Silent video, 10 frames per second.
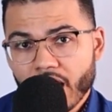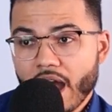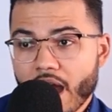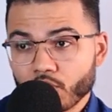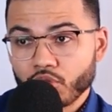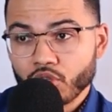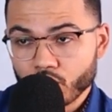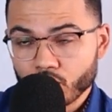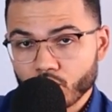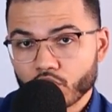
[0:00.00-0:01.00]
How
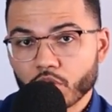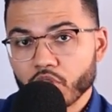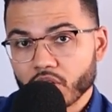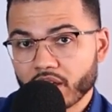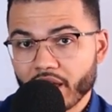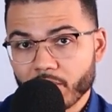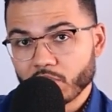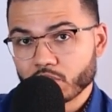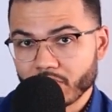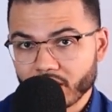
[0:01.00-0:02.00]
you communicate
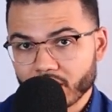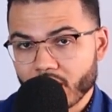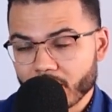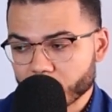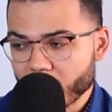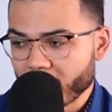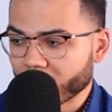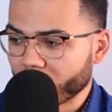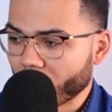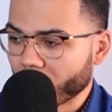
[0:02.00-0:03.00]
between clients back
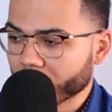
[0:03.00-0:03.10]
and forth